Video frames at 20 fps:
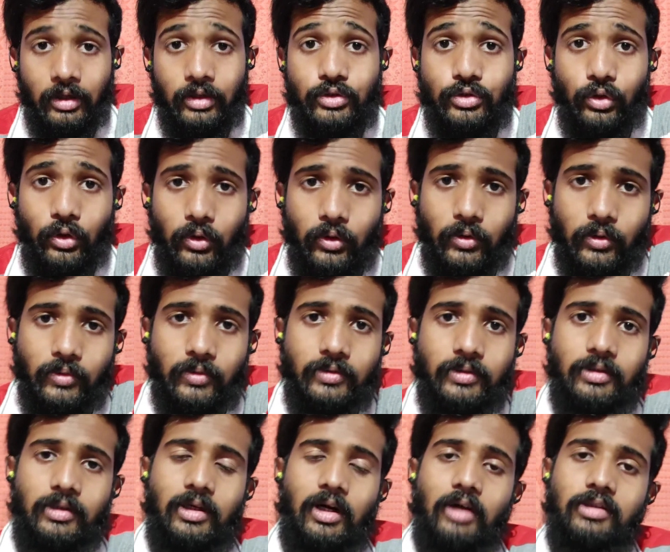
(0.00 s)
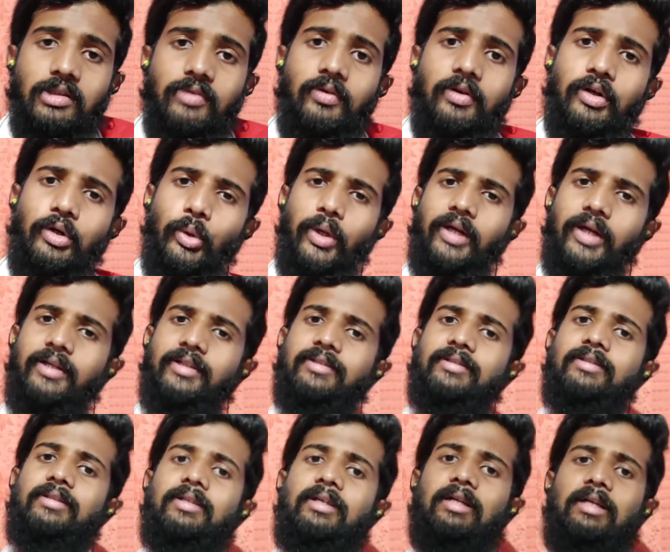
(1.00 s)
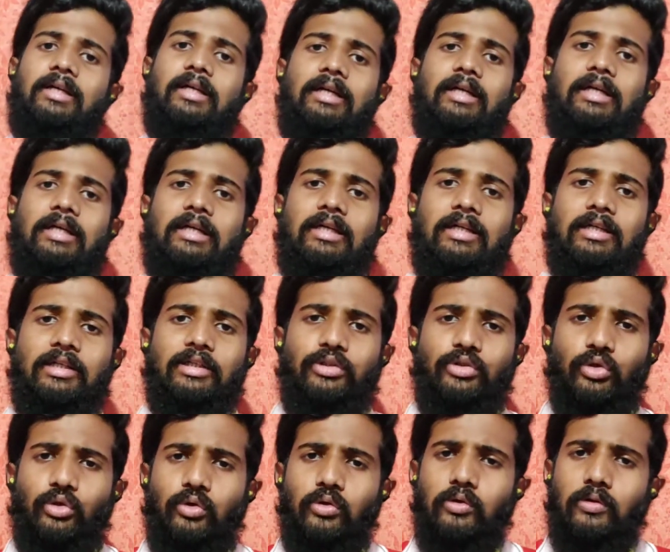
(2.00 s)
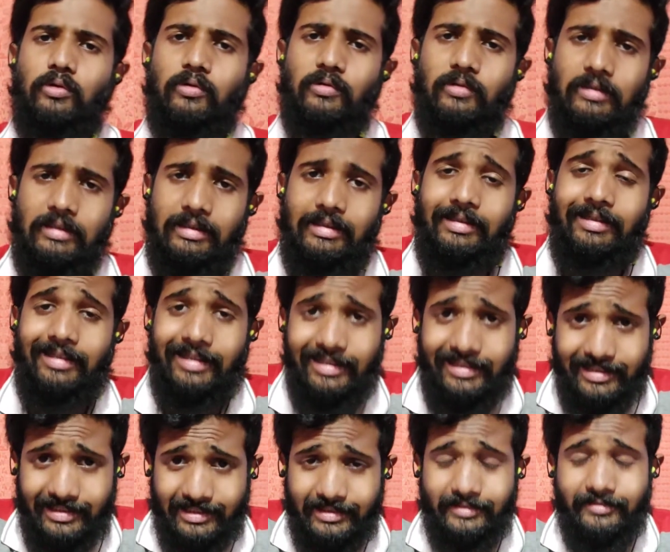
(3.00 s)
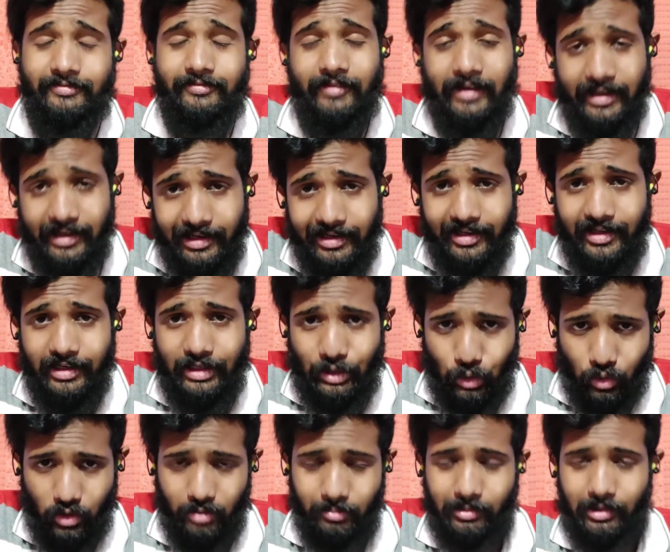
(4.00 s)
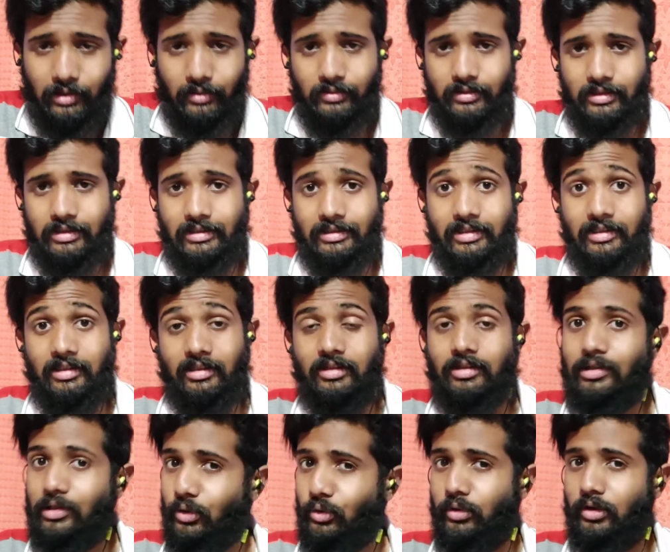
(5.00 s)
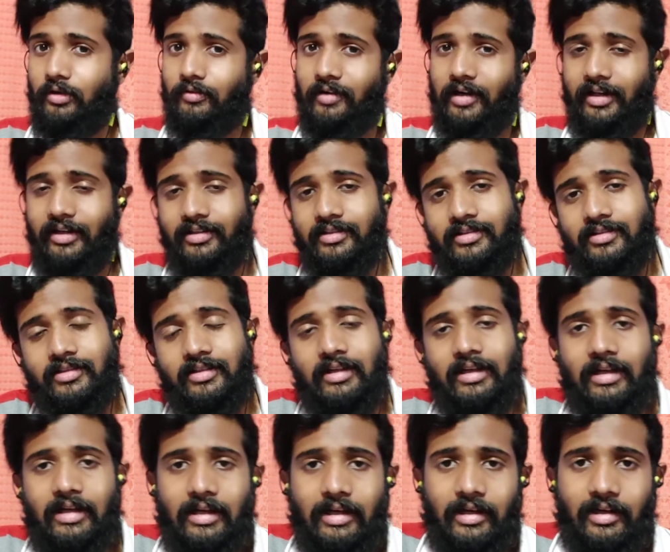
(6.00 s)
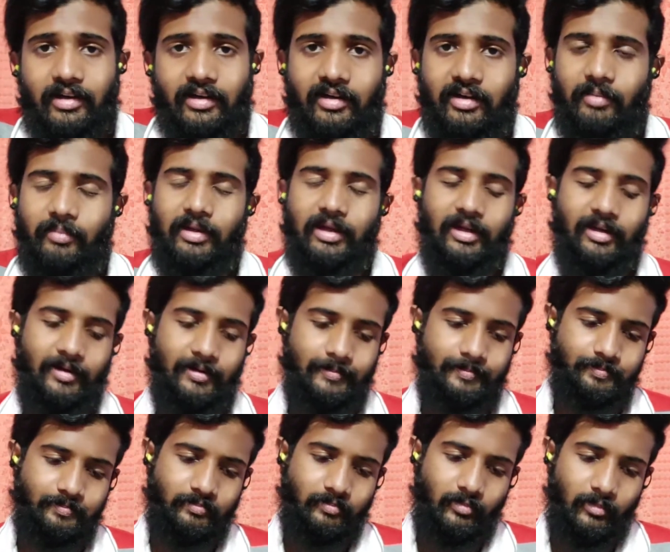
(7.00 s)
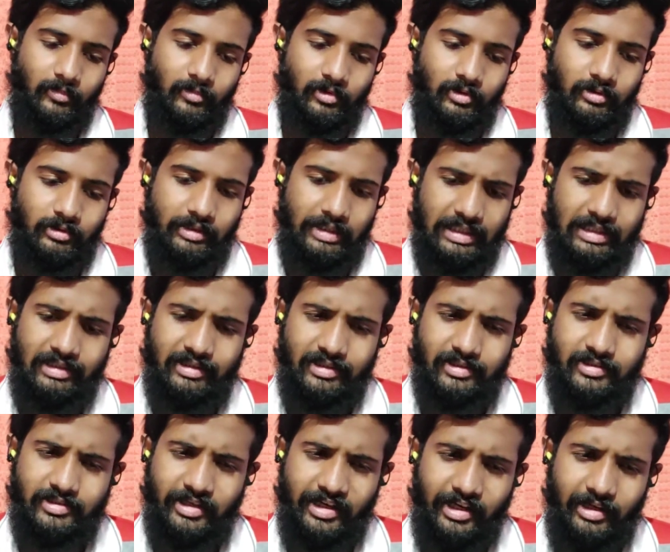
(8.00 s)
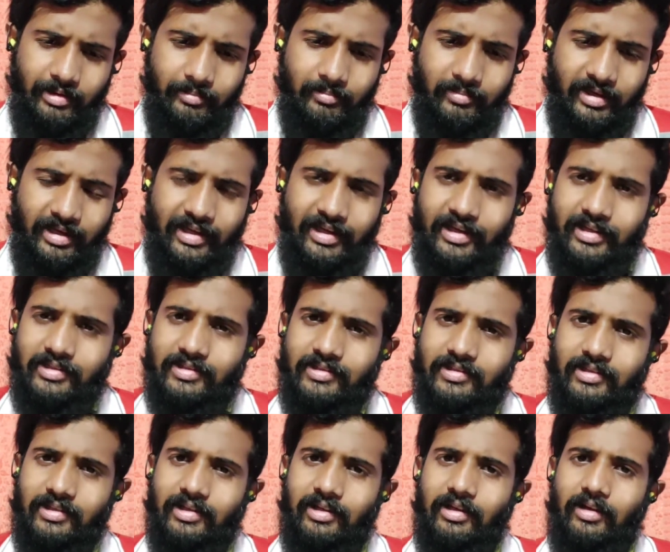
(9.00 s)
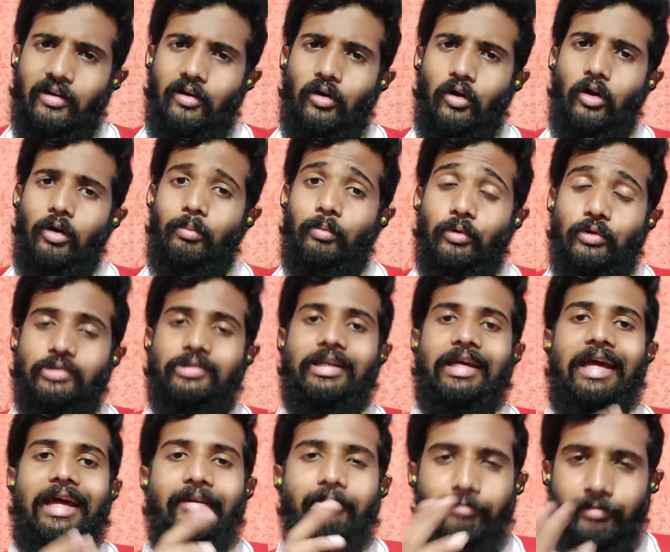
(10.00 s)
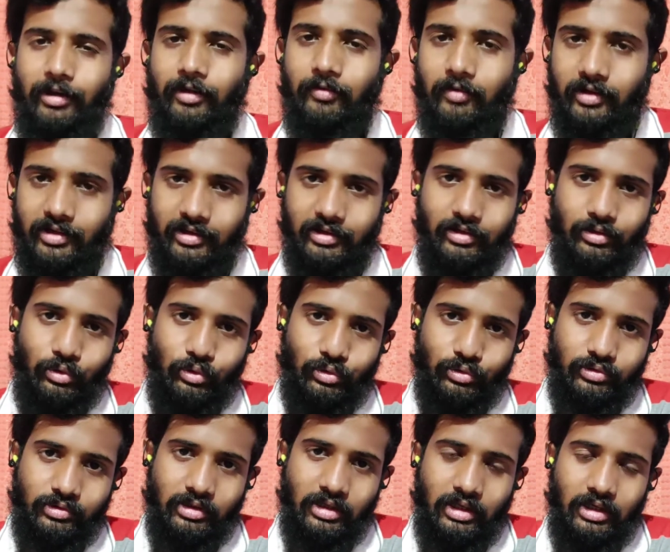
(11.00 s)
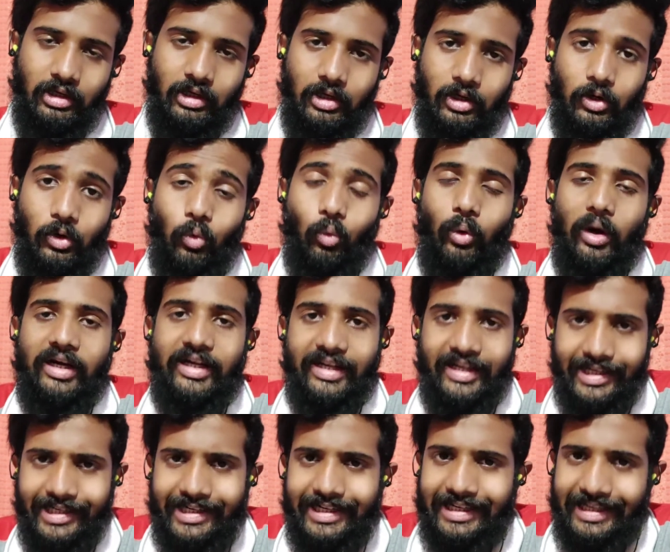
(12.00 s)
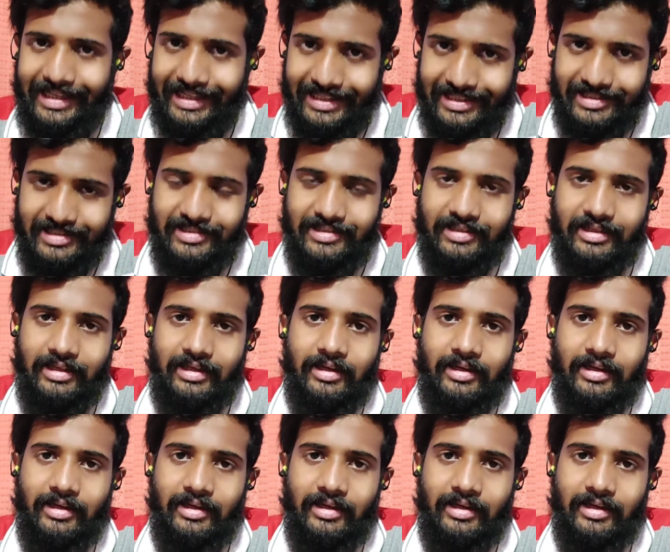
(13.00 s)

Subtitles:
So, how's everyone doing? So, let's finally talk about the coronavirus. I mean, till this time, I guess almost everyone here knows what it is